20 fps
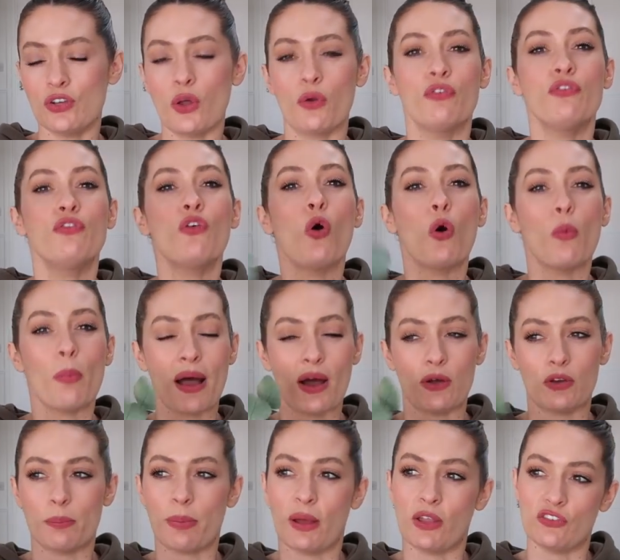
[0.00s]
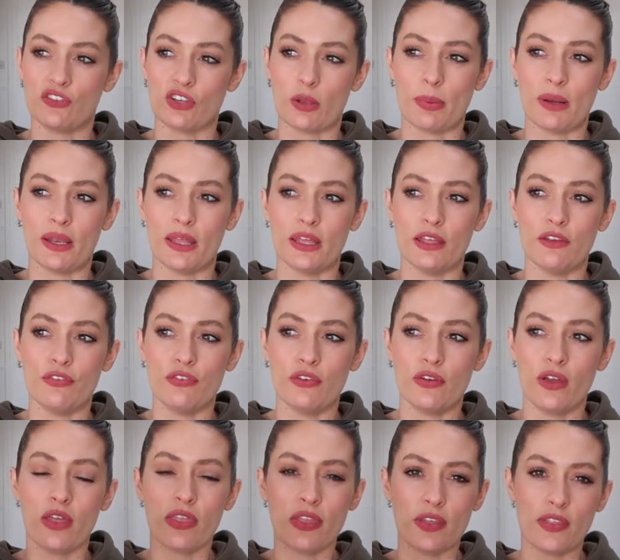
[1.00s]
No, £4 a bunch, I believe.
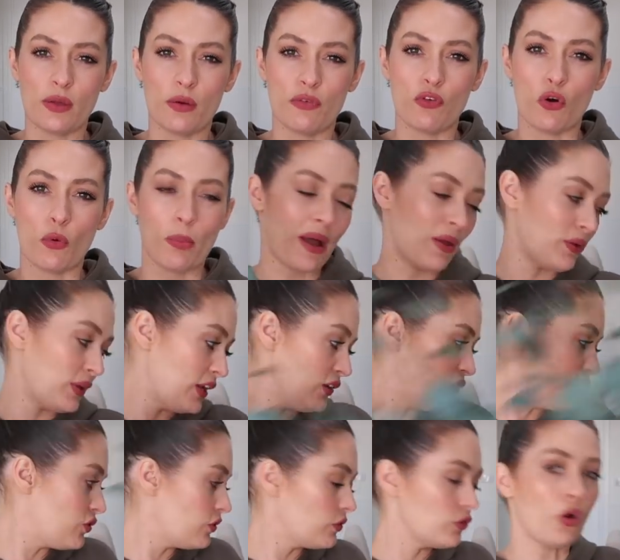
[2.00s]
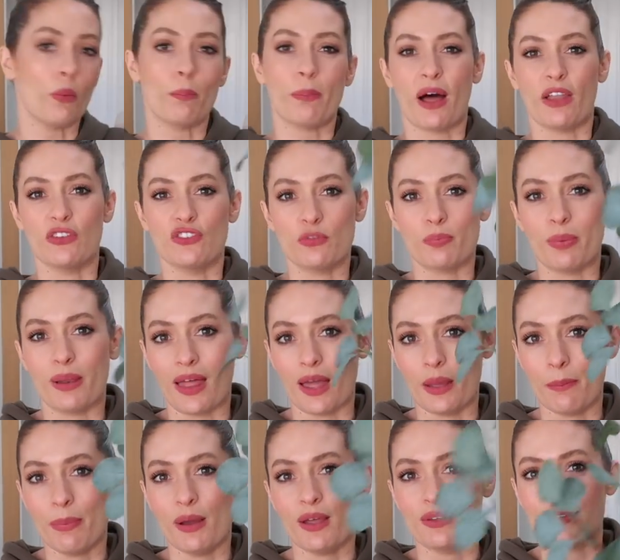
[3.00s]
I think they were £4 each. Not bunch, but
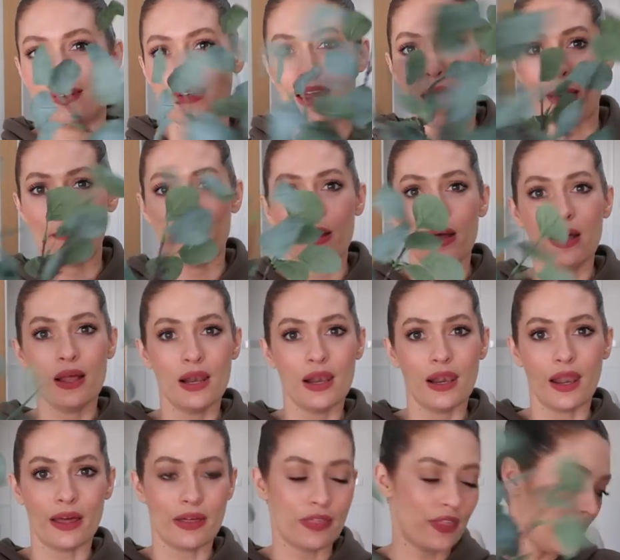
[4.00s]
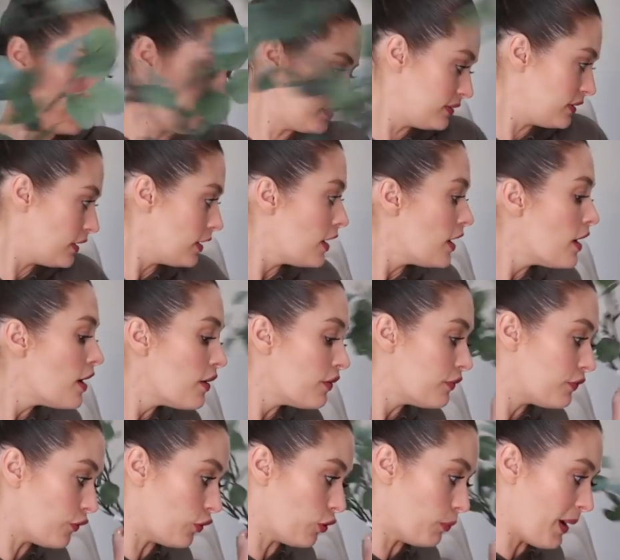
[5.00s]
like per stem, like this.
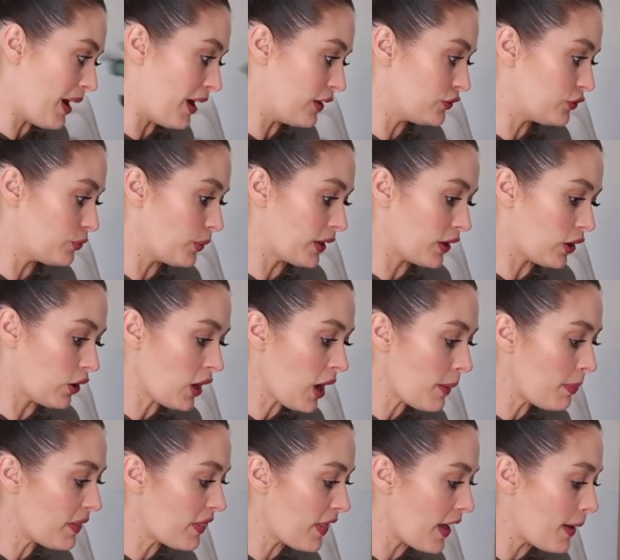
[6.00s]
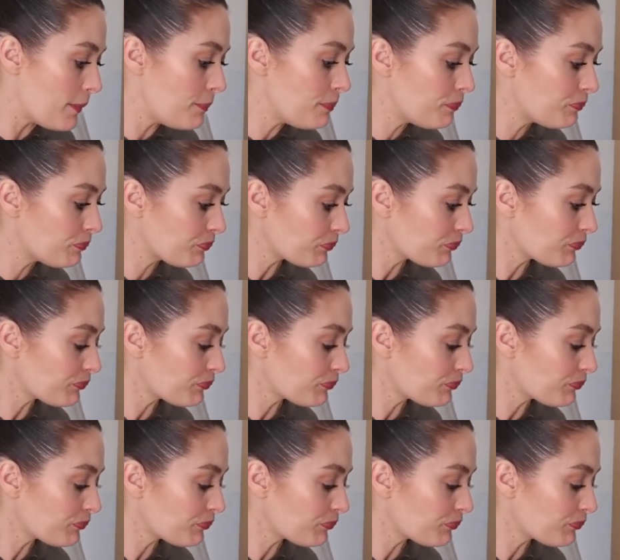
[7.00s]
£4. So I got a couple of them.